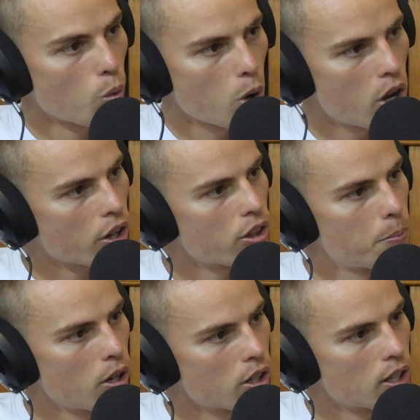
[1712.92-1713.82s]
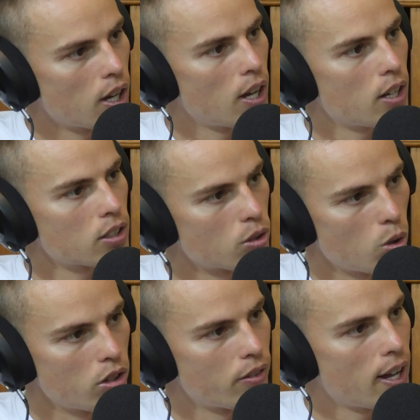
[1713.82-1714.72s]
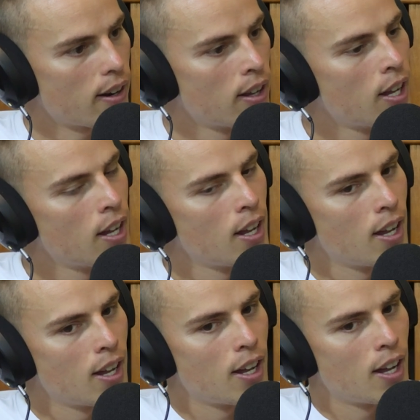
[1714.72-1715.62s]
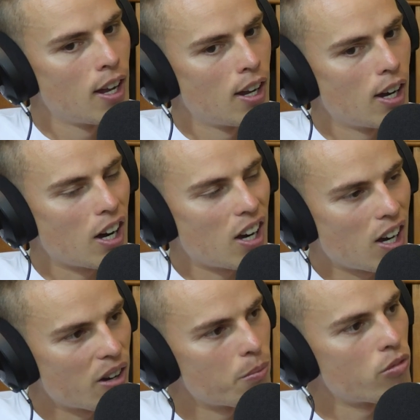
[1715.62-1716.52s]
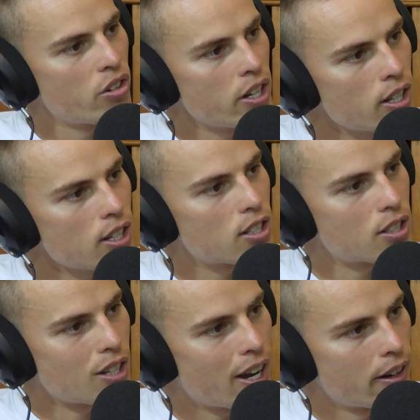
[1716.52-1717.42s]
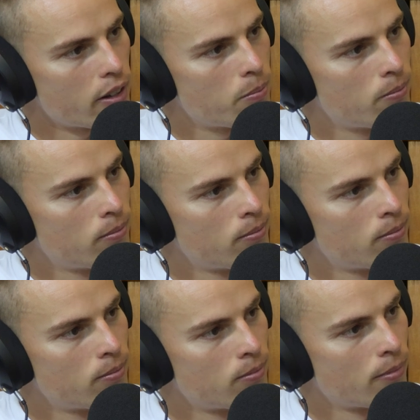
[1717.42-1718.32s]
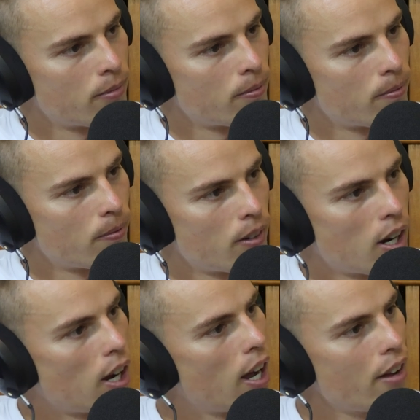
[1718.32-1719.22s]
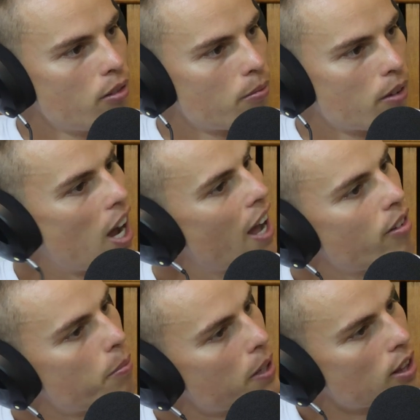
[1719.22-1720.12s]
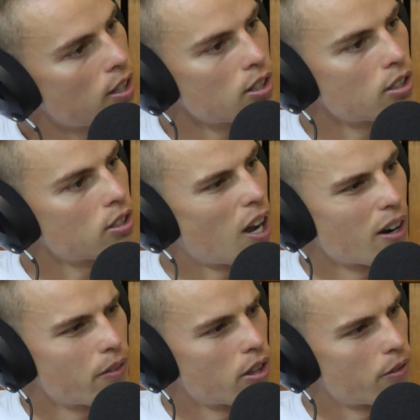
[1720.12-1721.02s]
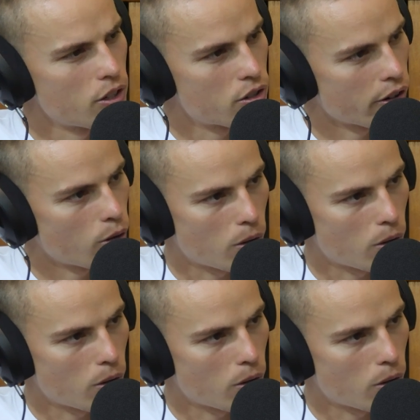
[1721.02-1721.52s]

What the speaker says: Work, the podcast, all of that. I'm really excited. I haven't been this excited for the future in a